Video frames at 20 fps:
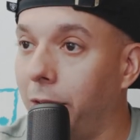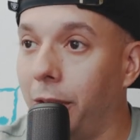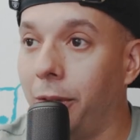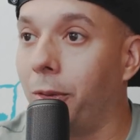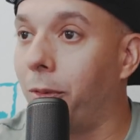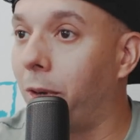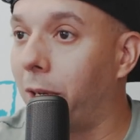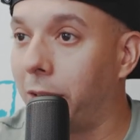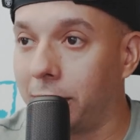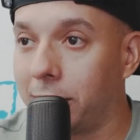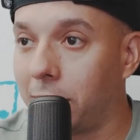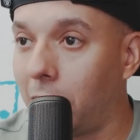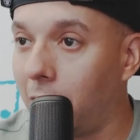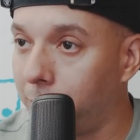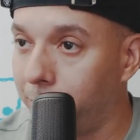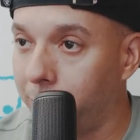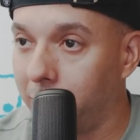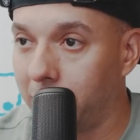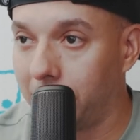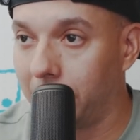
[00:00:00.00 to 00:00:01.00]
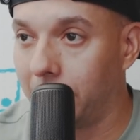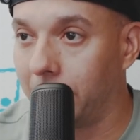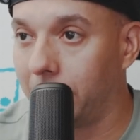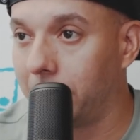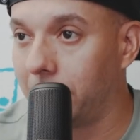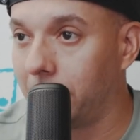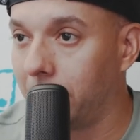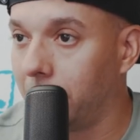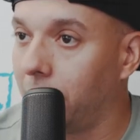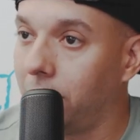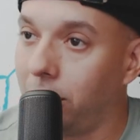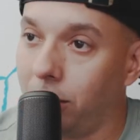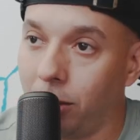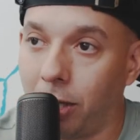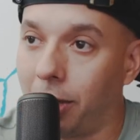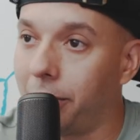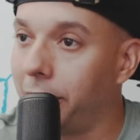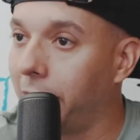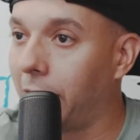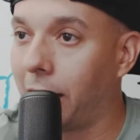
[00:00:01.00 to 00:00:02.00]
don't even want to talk business. You
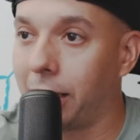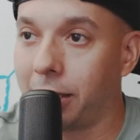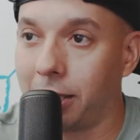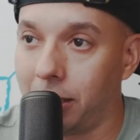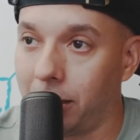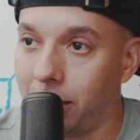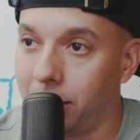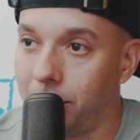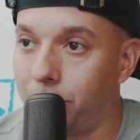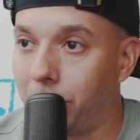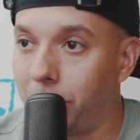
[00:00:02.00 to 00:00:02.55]
already got the